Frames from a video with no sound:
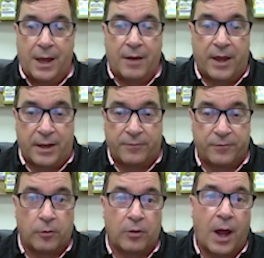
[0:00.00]
a
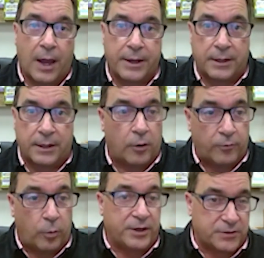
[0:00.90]
variety
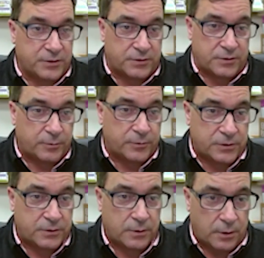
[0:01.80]
of waste
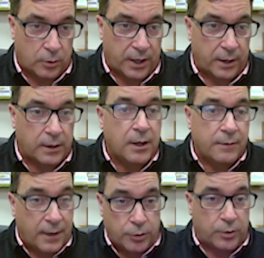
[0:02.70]
systems, okay,
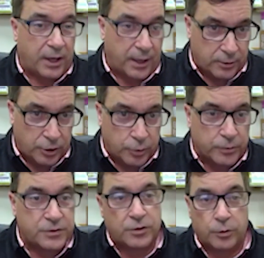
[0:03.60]
that you can
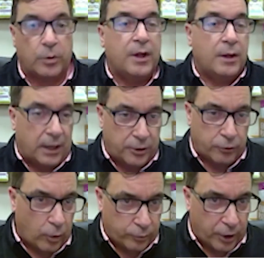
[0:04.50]
use in
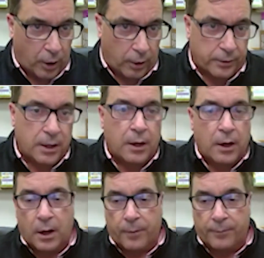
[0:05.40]
your own yard.
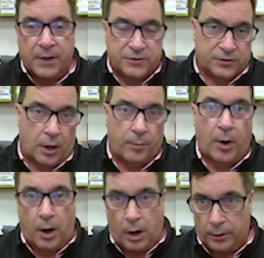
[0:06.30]
Some
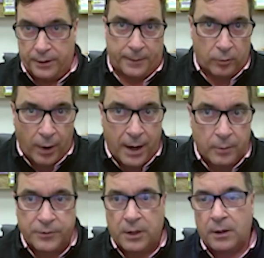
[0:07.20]
are in the
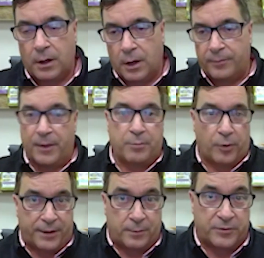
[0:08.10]
ground that
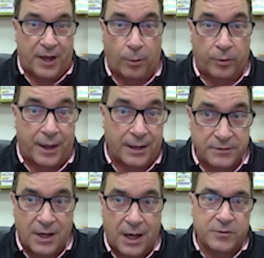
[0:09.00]
break them down with
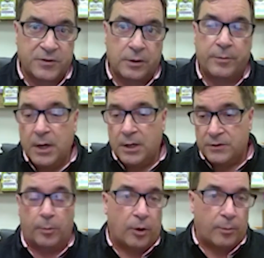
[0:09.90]
enzymes in them.
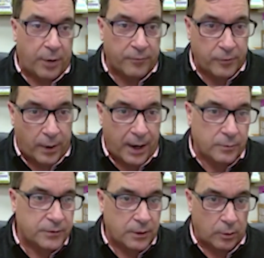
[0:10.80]
Some are above
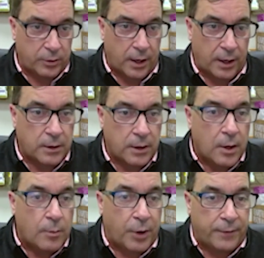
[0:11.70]
ground, okay,
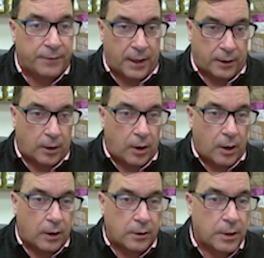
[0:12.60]
but they
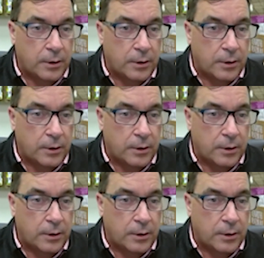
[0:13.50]
are.